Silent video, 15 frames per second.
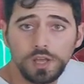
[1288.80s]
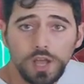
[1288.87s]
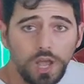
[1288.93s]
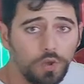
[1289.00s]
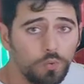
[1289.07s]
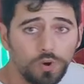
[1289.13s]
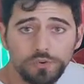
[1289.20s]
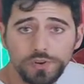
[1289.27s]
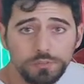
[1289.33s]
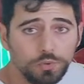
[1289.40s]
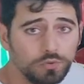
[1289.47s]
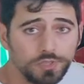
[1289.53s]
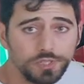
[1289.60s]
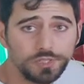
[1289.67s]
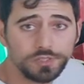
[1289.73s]
I won't
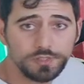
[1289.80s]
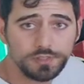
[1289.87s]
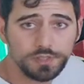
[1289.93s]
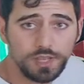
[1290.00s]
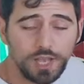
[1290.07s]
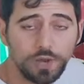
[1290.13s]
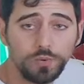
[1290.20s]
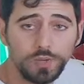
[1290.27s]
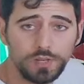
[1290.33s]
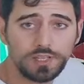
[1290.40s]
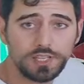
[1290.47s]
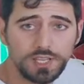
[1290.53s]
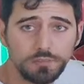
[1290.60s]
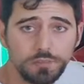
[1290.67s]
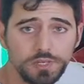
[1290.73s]
remove it. I will
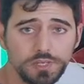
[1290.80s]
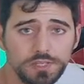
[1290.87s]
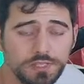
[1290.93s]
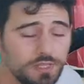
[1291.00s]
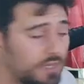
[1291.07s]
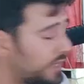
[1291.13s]
keep it.